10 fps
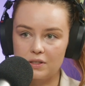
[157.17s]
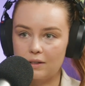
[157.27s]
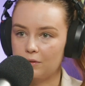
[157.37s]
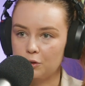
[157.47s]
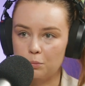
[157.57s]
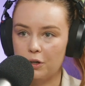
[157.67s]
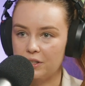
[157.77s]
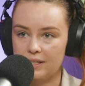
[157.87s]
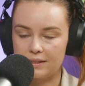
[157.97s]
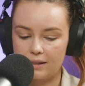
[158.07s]
several
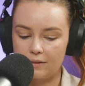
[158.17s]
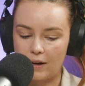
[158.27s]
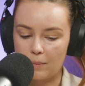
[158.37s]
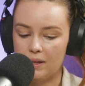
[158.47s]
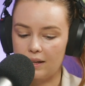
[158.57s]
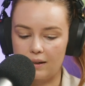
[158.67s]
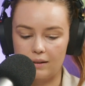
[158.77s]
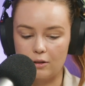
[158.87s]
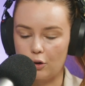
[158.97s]
protests that have happened there